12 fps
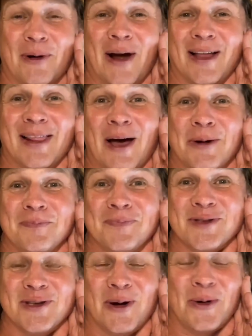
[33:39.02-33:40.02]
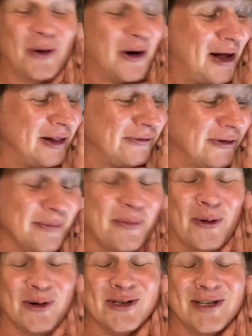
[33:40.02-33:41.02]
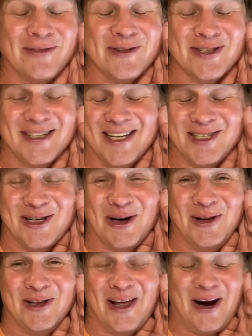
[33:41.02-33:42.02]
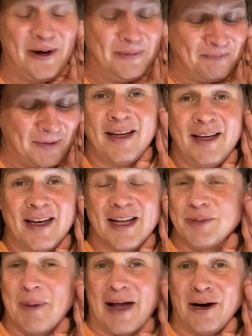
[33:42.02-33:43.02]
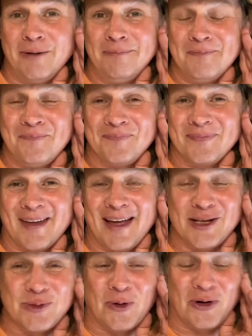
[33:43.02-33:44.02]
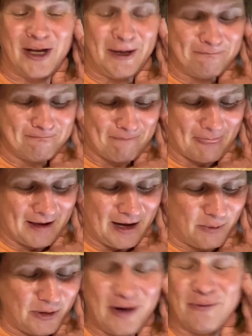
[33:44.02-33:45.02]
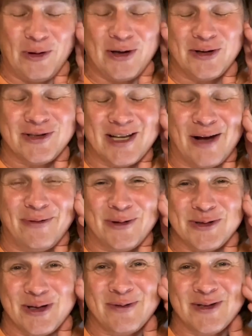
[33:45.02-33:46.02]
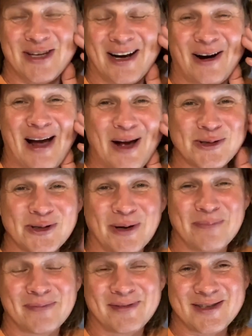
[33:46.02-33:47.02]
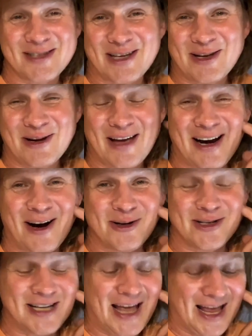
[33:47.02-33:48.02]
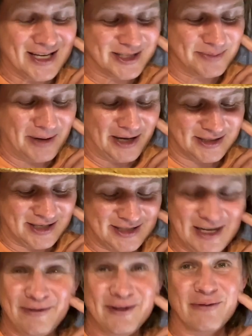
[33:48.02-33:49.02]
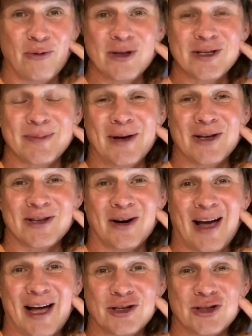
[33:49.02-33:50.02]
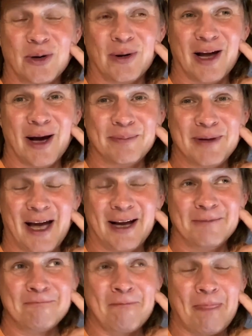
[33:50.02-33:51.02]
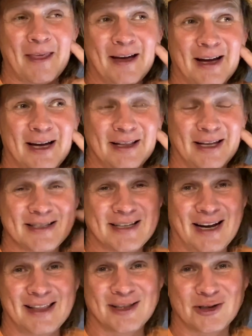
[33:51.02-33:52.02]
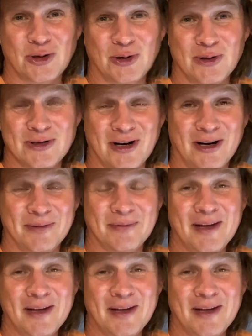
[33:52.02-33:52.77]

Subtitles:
iCloud, so all of her important stuff isn't necessarily there. It's better. It's working. We don't have really good cell phone service at our house, so it's kind of hard to test, but definitely the voicemails are not showing up yet. Like I said, I think the turtles are